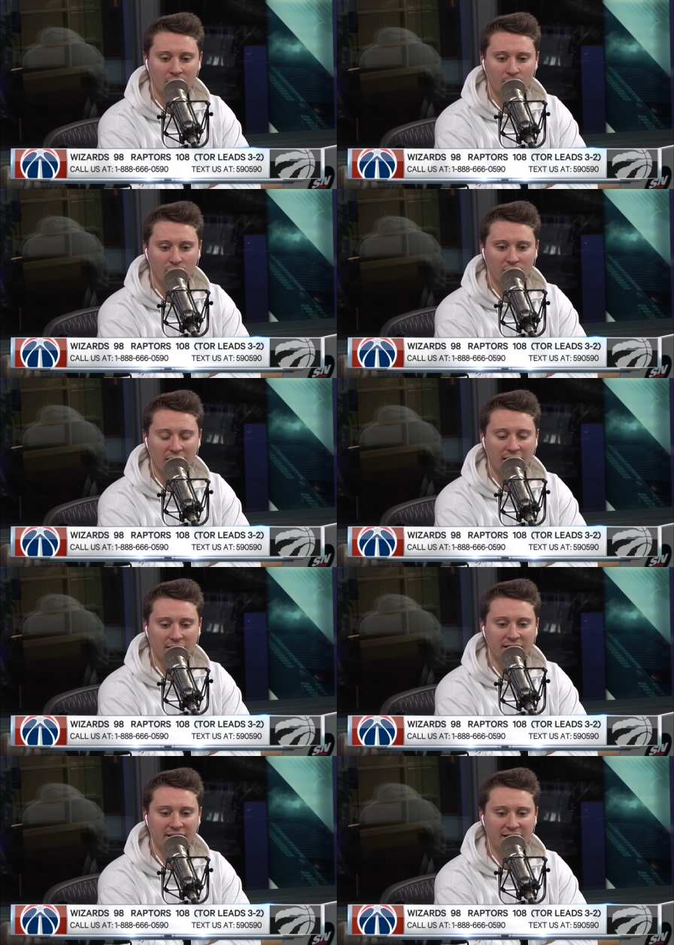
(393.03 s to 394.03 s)
But I
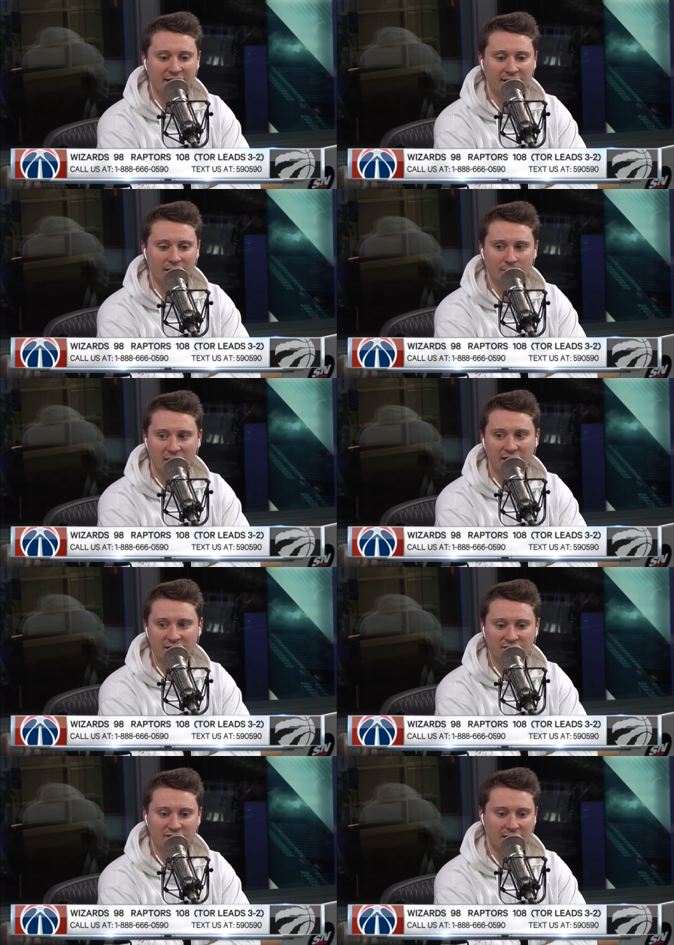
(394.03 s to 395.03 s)
liked that he ended up getting
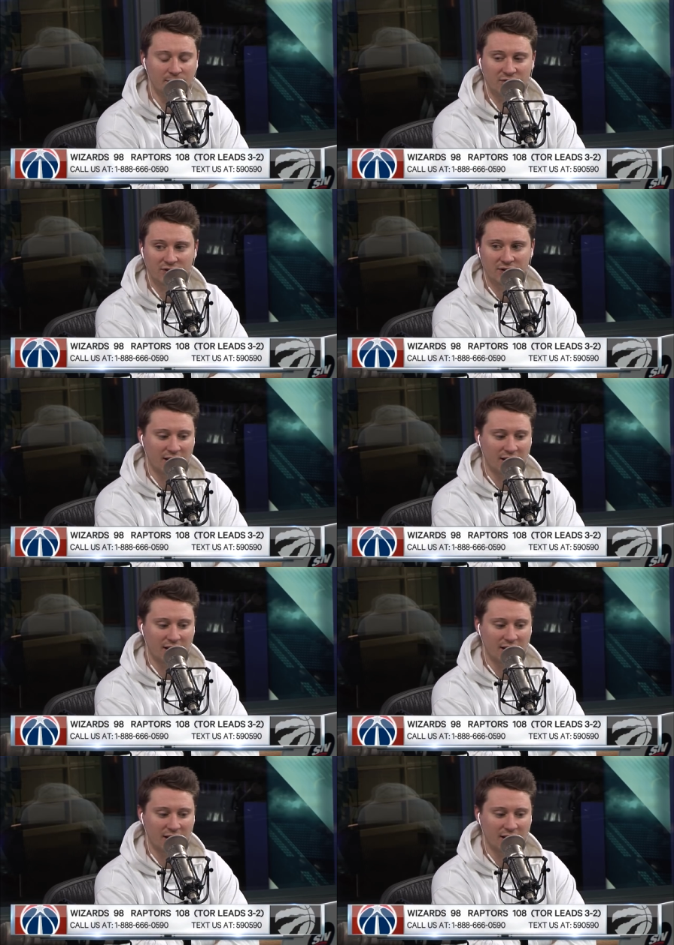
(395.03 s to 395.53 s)
his attempts.